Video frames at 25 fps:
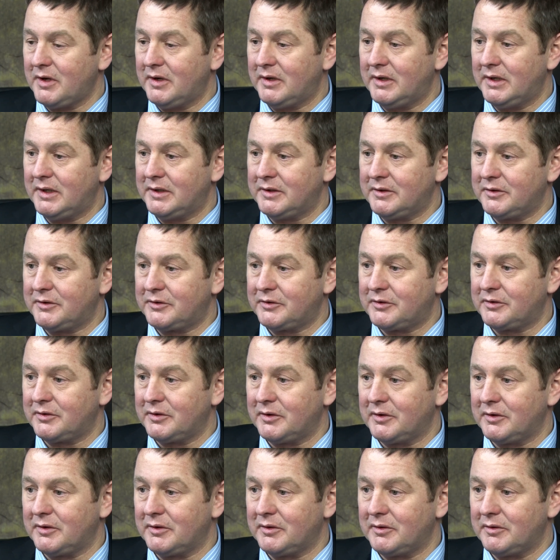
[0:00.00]
and
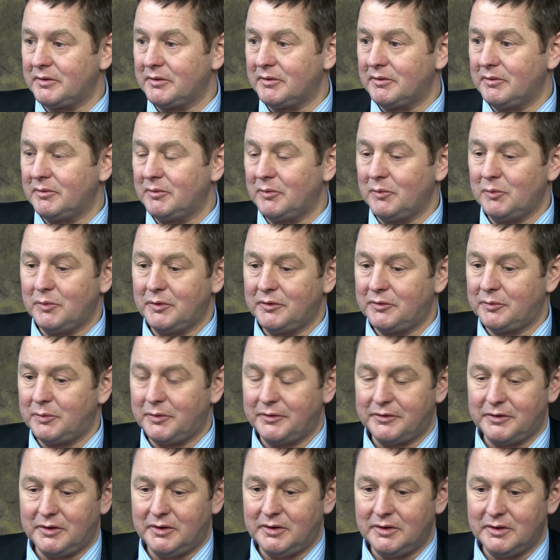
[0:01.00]

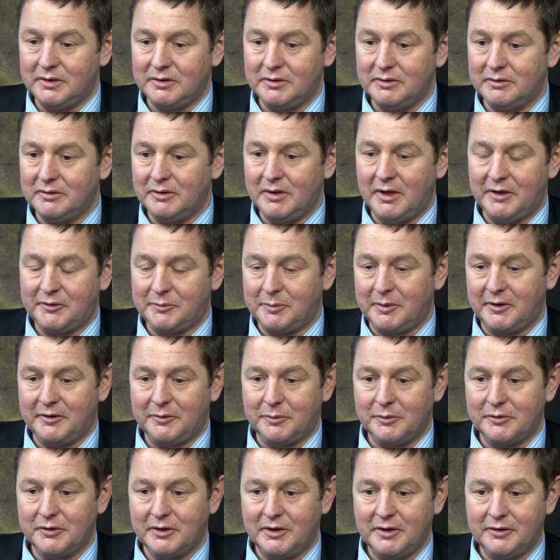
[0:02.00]
with all aspects
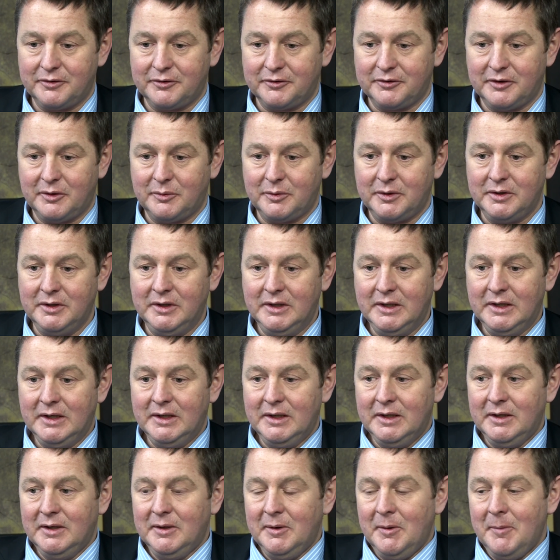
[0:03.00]
which are necessary.
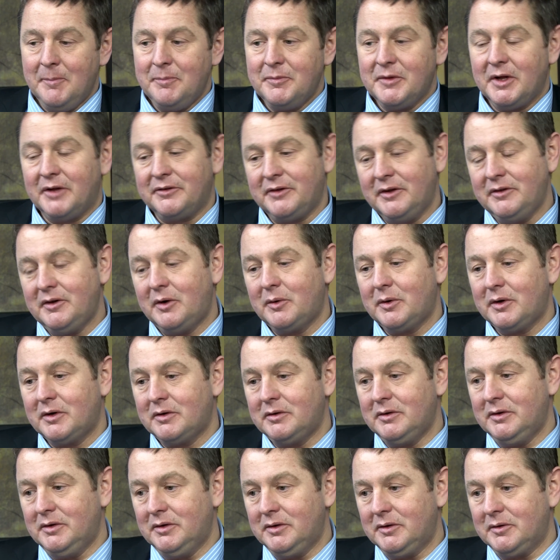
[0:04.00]
And then there
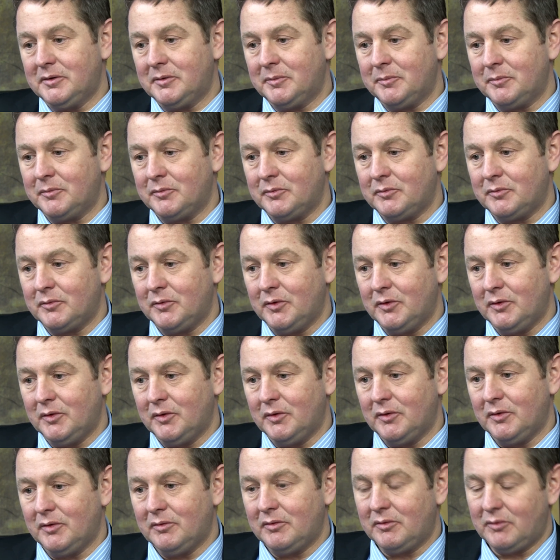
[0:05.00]
are
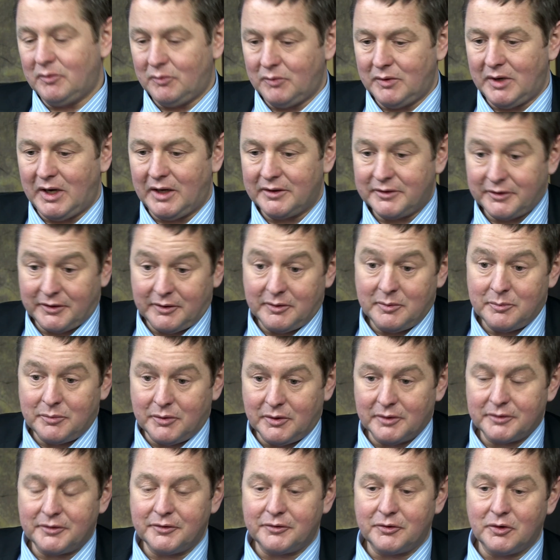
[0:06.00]
other
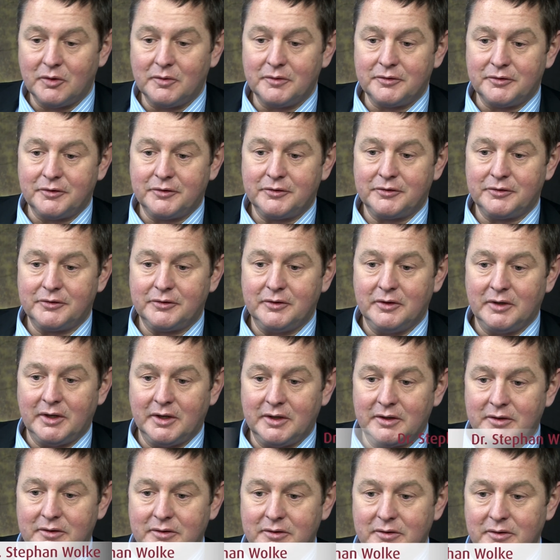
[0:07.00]
important services
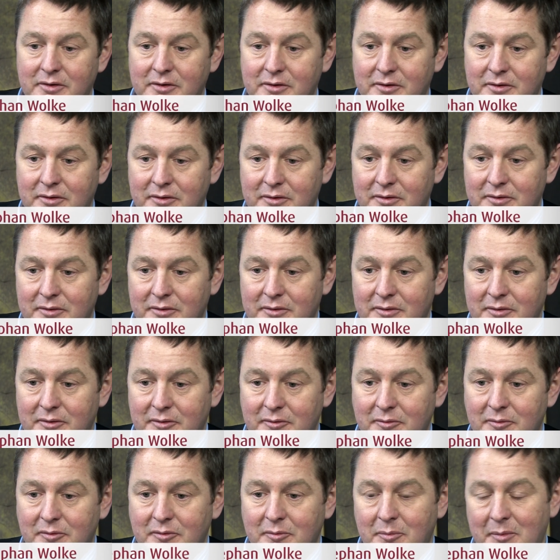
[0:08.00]
like
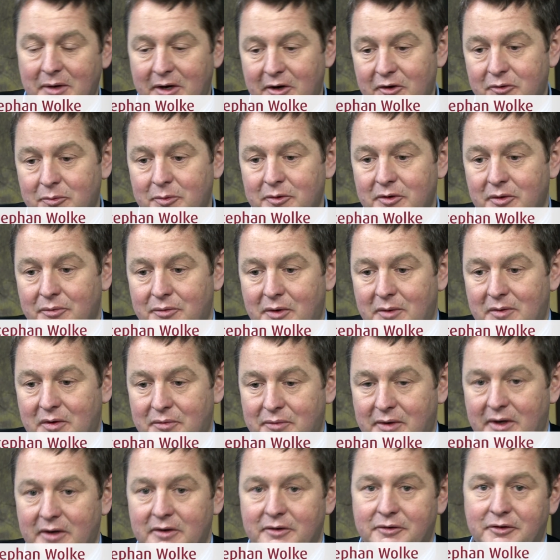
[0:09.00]
management of our
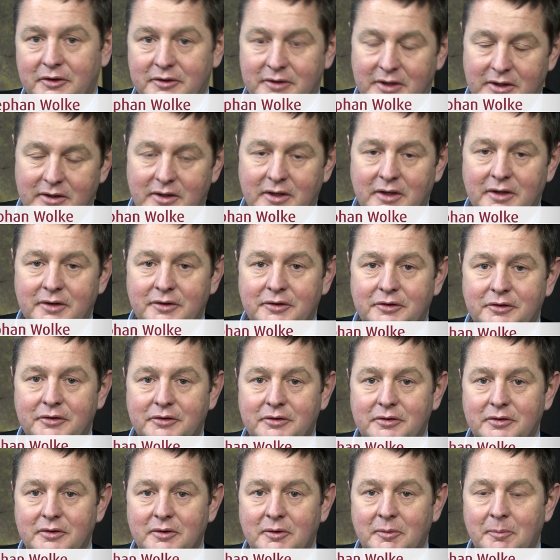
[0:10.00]
files and
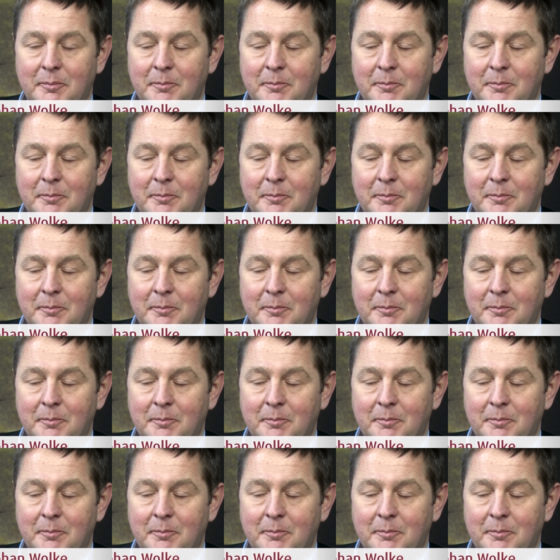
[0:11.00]
deadlines.